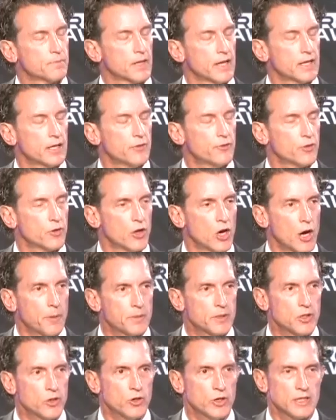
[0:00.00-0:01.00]
thank you for the
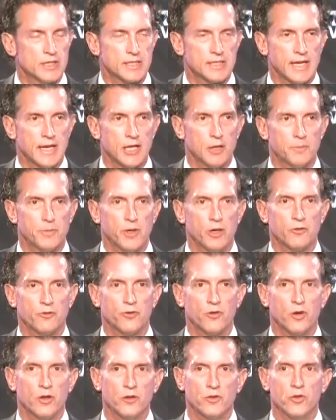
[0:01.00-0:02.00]
opportunity to stand up here in
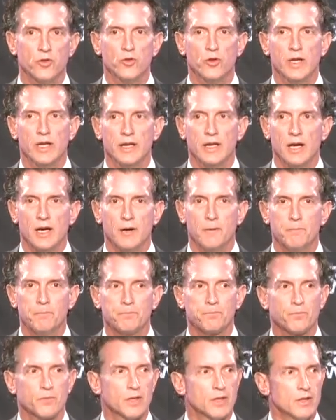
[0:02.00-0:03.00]
front of you, and um,
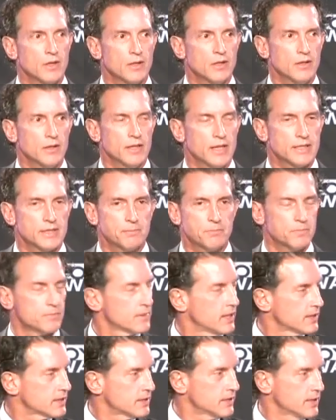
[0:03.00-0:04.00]
that's
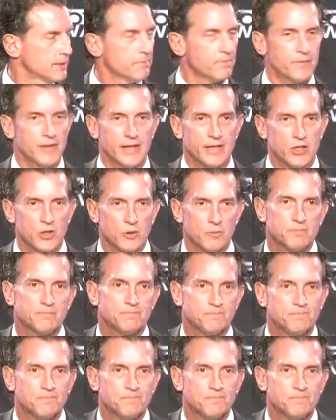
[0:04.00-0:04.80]
that's it. Thank you.